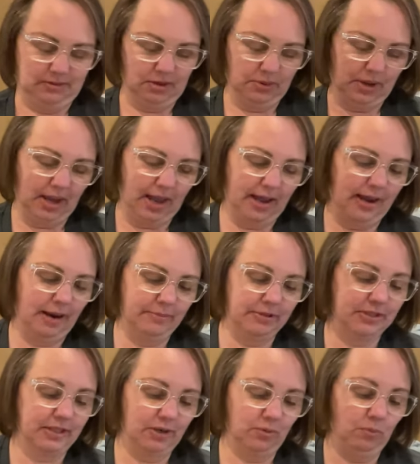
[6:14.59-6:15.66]
Okay. I'm
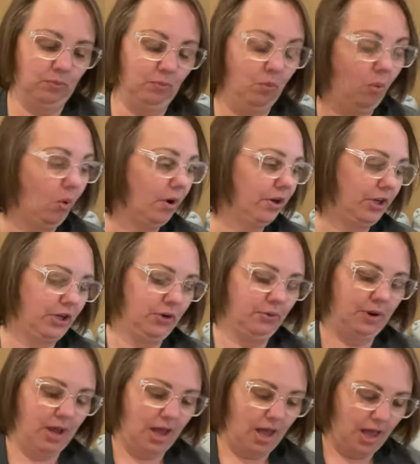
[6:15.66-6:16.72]
just going to warn you.
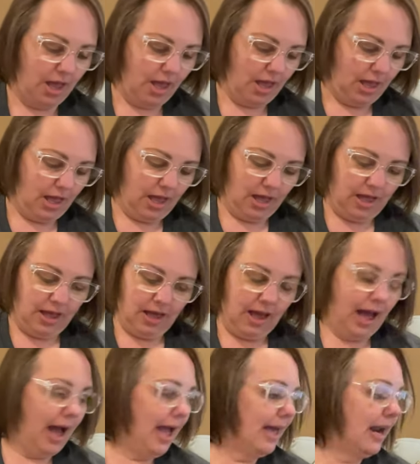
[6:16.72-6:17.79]

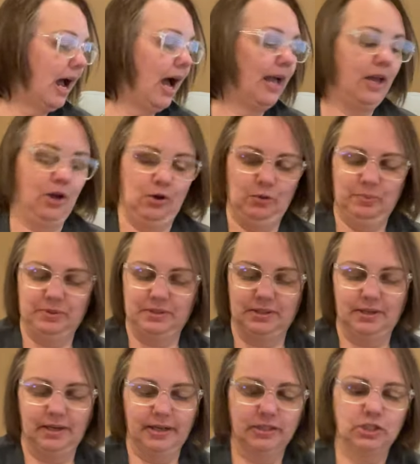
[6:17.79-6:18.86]
I had high hopes.
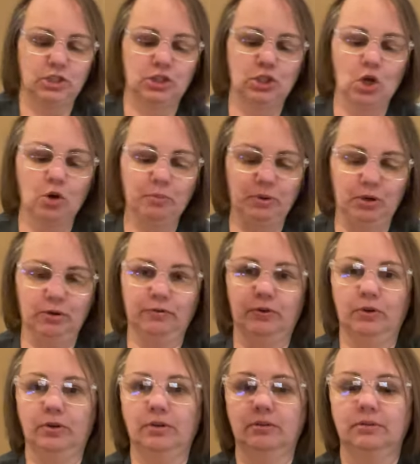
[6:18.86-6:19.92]
It's so
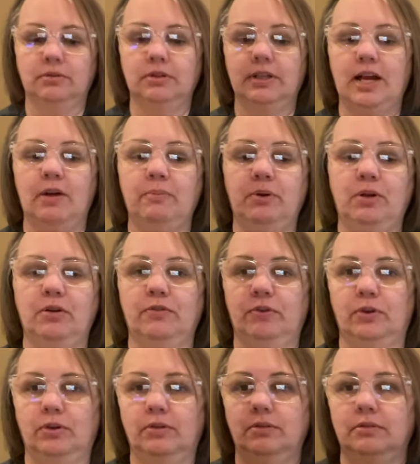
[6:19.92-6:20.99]
beautiful. Look how
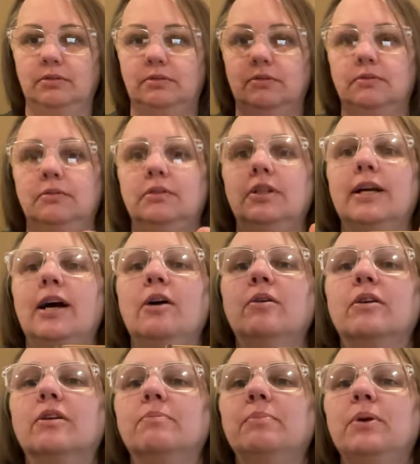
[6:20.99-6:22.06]
beautiful. Look how
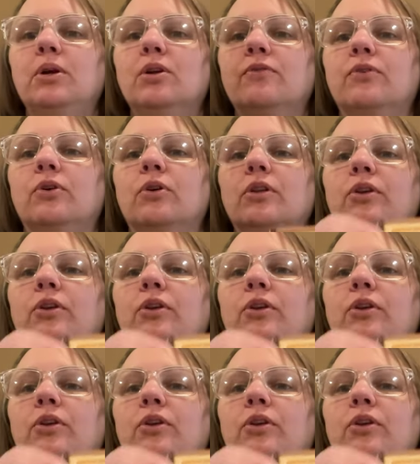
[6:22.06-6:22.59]
beautiful.